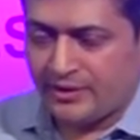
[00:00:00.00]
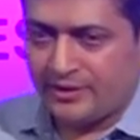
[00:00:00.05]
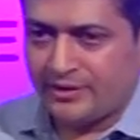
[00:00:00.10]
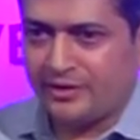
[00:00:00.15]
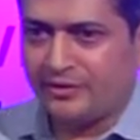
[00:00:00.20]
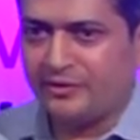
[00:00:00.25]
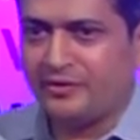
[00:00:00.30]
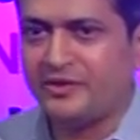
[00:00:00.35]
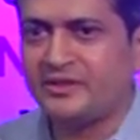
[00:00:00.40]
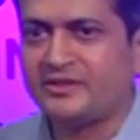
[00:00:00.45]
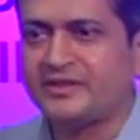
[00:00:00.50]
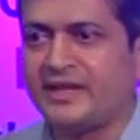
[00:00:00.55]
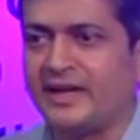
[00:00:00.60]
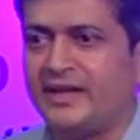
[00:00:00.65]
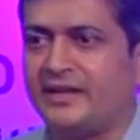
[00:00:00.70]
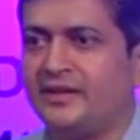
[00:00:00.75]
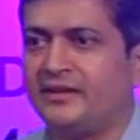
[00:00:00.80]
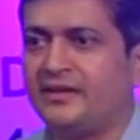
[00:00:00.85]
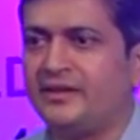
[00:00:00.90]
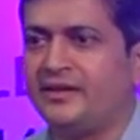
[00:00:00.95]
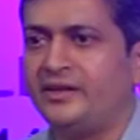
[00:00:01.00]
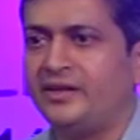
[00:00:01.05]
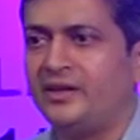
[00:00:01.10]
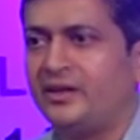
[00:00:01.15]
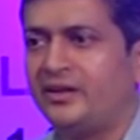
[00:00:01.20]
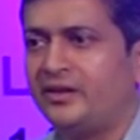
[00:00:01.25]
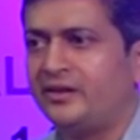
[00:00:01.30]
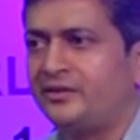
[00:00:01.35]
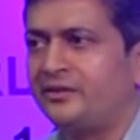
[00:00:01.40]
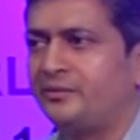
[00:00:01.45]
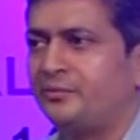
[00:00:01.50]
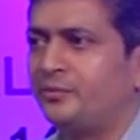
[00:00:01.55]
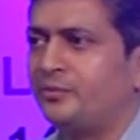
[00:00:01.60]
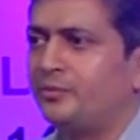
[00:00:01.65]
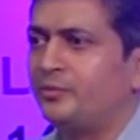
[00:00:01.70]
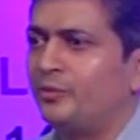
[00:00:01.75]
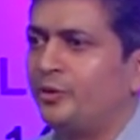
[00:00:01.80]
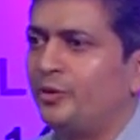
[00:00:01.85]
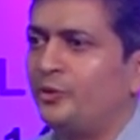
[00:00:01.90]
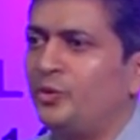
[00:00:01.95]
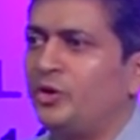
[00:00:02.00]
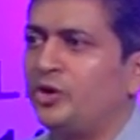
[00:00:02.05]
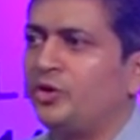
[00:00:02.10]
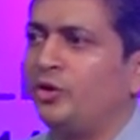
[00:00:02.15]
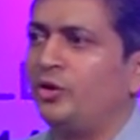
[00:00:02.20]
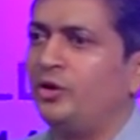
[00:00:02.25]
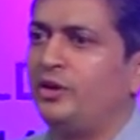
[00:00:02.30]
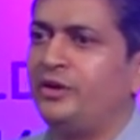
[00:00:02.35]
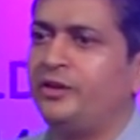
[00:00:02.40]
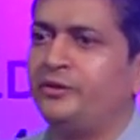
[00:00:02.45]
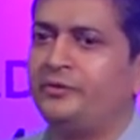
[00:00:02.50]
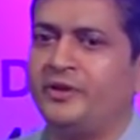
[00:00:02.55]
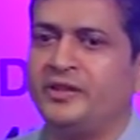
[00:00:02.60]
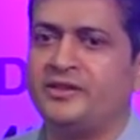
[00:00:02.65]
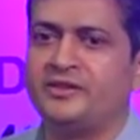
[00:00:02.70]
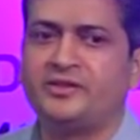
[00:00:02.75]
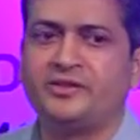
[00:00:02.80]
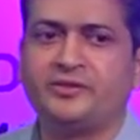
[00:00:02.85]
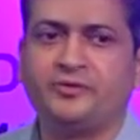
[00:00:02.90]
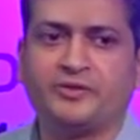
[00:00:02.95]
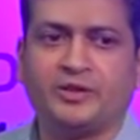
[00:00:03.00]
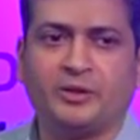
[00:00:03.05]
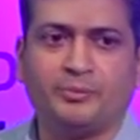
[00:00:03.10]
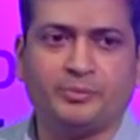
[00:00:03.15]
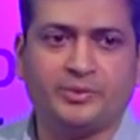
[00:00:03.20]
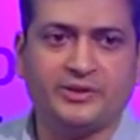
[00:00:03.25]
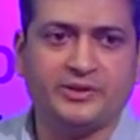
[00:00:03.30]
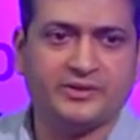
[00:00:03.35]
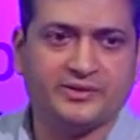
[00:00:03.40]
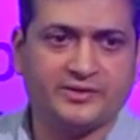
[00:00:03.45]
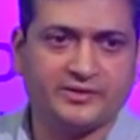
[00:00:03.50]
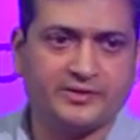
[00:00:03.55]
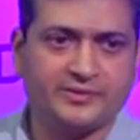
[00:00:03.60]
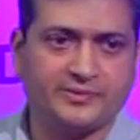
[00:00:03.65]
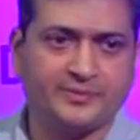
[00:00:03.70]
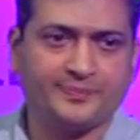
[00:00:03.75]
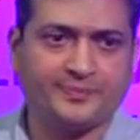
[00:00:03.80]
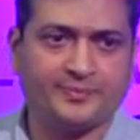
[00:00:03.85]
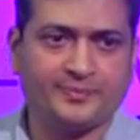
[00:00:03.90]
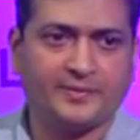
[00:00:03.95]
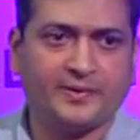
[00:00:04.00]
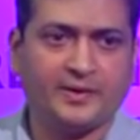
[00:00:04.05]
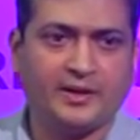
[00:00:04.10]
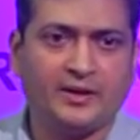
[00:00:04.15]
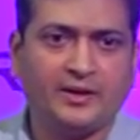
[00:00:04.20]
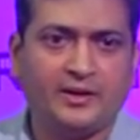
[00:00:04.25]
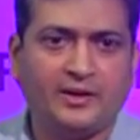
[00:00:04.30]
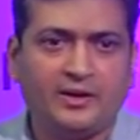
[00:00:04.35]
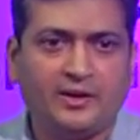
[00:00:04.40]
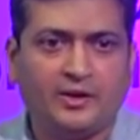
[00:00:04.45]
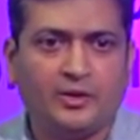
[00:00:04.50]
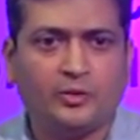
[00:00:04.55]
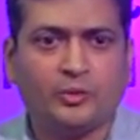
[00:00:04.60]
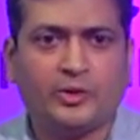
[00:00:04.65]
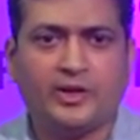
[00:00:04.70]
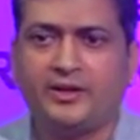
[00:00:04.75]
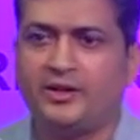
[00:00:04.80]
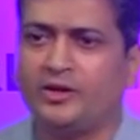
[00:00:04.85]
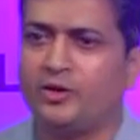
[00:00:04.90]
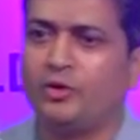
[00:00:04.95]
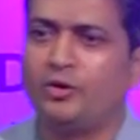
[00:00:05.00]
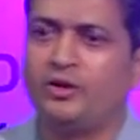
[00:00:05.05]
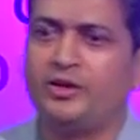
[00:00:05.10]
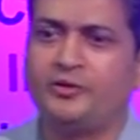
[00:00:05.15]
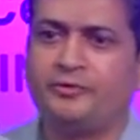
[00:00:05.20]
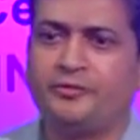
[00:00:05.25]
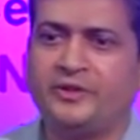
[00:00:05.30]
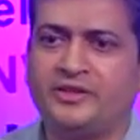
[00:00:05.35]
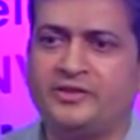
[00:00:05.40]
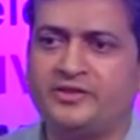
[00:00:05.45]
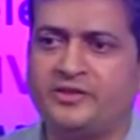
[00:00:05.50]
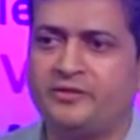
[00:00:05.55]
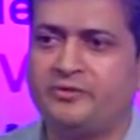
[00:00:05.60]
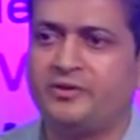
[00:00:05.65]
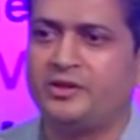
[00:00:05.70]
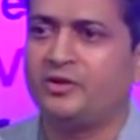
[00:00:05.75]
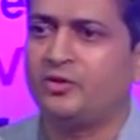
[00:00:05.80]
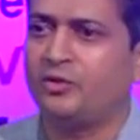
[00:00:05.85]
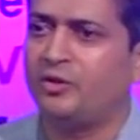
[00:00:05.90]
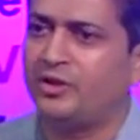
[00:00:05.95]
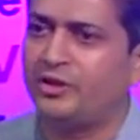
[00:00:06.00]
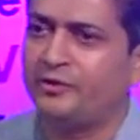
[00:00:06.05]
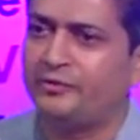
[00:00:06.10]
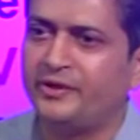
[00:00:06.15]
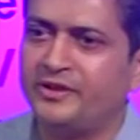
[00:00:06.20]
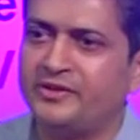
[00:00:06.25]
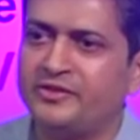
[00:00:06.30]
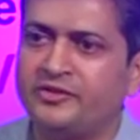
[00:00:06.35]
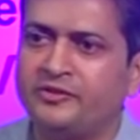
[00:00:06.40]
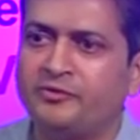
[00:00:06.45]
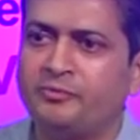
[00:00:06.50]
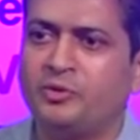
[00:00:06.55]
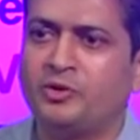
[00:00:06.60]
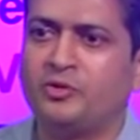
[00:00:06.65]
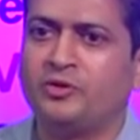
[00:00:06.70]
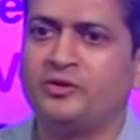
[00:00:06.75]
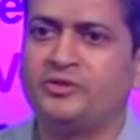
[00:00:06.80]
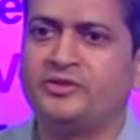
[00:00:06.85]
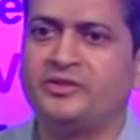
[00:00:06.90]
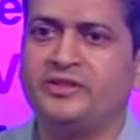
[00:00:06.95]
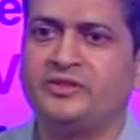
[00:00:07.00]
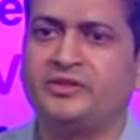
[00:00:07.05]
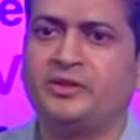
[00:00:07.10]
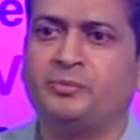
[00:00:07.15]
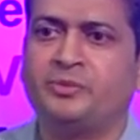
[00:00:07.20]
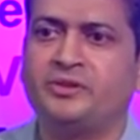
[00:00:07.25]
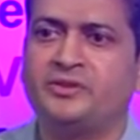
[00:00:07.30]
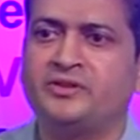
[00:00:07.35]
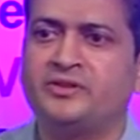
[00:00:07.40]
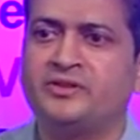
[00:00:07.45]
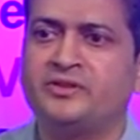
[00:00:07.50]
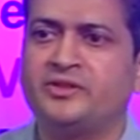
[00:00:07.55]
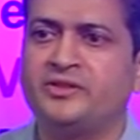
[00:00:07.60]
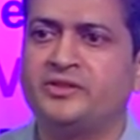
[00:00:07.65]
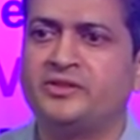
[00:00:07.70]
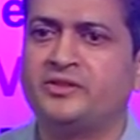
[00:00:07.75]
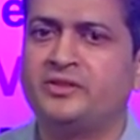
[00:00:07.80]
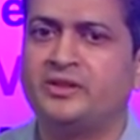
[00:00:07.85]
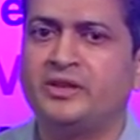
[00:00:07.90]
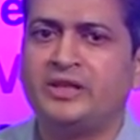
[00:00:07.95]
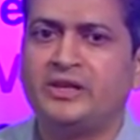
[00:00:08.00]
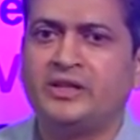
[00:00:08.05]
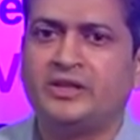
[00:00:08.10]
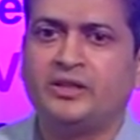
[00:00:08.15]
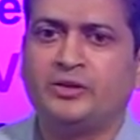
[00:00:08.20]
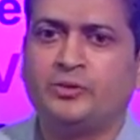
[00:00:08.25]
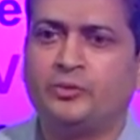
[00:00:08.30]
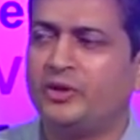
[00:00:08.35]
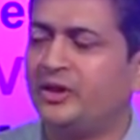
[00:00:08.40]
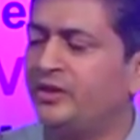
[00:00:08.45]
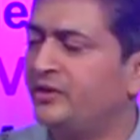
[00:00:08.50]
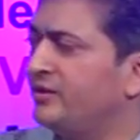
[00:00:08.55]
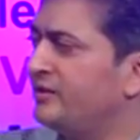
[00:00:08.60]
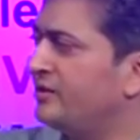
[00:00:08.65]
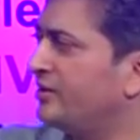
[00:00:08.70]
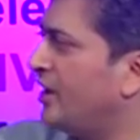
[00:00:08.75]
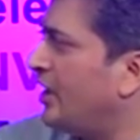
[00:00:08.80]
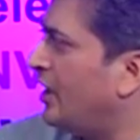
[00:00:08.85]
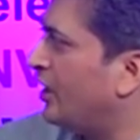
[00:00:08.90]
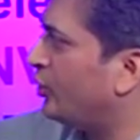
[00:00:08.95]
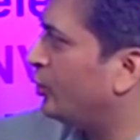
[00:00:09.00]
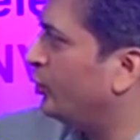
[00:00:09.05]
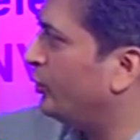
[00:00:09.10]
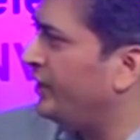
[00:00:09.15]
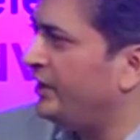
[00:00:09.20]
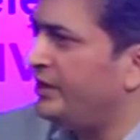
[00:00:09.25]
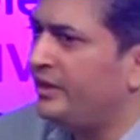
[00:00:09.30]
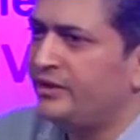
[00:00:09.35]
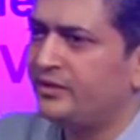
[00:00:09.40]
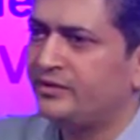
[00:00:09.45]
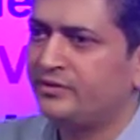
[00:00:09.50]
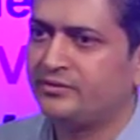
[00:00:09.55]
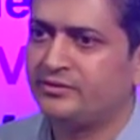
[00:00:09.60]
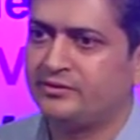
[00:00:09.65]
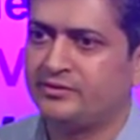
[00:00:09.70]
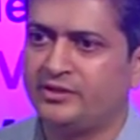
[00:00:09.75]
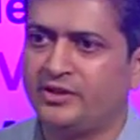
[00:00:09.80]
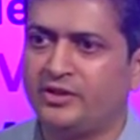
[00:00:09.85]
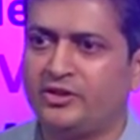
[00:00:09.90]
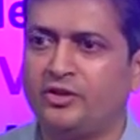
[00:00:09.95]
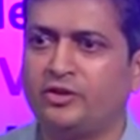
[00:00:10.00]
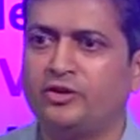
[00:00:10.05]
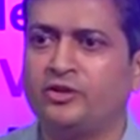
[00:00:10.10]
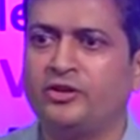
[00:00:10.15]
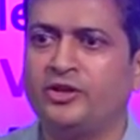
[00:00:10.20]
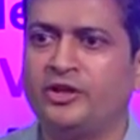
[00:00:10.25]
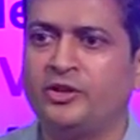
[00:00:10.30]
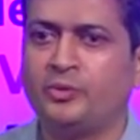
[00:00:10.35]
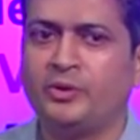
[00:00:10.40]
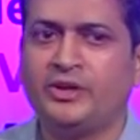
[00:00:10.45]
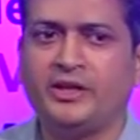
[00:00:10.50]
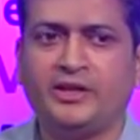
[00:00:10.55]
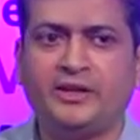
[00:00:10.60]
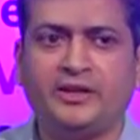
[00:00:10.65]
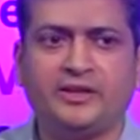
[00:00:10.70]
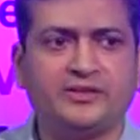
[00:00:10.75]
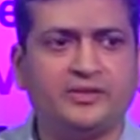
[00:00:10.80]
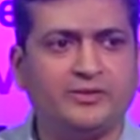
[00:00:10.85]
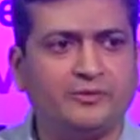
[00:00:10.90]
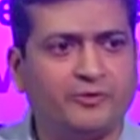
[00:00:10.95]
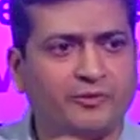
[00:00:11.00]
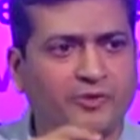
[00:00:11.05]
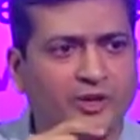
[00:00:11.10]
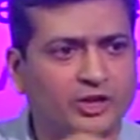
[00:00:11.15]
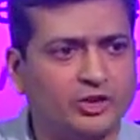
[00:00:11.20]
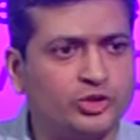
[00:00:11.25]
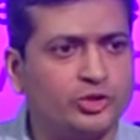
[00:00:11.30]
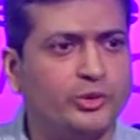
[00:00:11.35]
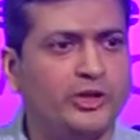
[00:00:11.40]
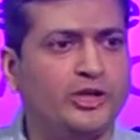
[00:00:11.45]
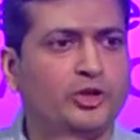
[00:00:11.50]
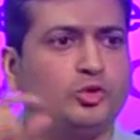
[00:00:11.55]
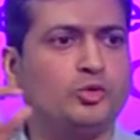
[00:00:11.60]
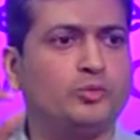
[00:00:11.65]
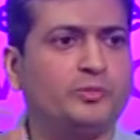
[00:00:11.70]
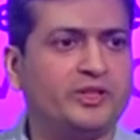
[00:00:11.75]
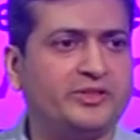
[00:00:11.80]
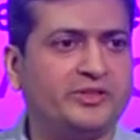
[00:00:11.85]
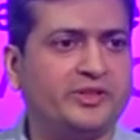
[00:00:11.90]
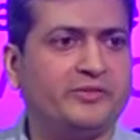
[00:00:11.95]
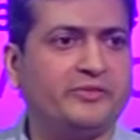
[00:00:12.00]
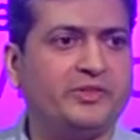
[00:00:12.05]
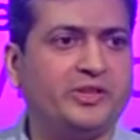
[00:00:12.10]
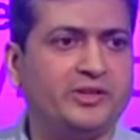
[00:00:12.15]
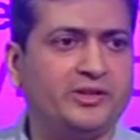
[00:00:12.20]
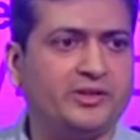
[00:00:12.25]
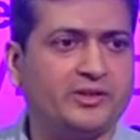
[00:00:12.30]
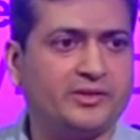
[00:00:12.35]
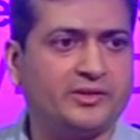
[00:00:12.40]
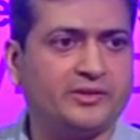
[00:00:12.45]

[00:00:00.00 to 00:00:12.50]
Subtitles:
The first category are what we call defensive companies. Why are they called defensive? They're called defensive because these are businesses where this ROE, return on equity, doesn't fluctuate too much every year.